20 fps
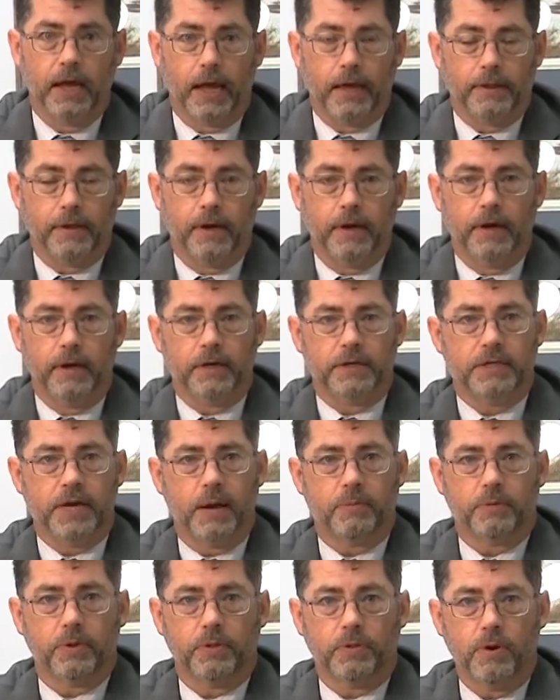and then in a
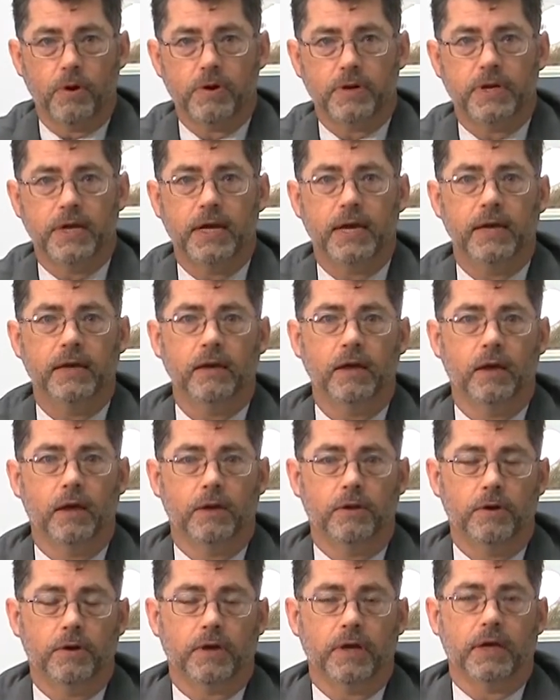Chapter 13,
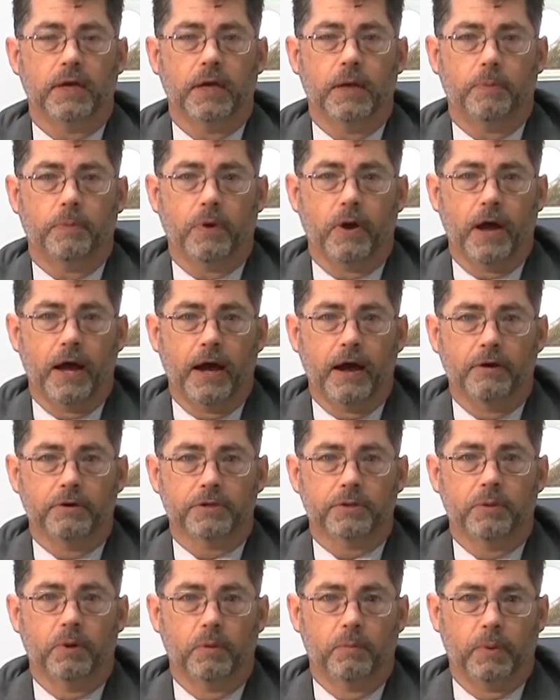you can keep your
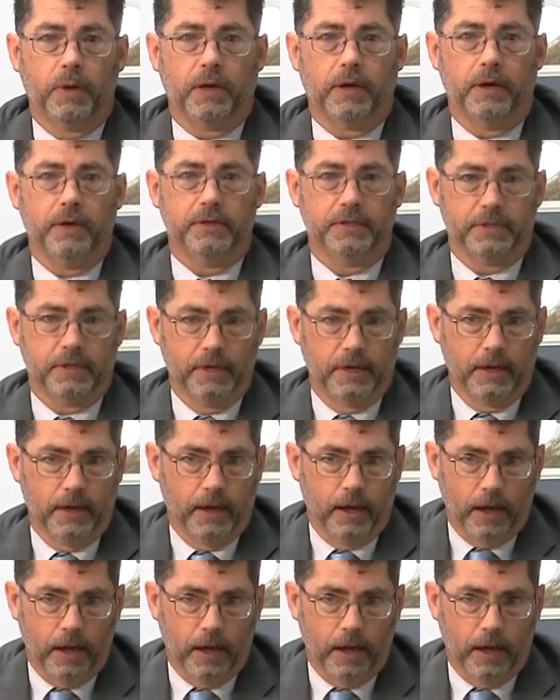house because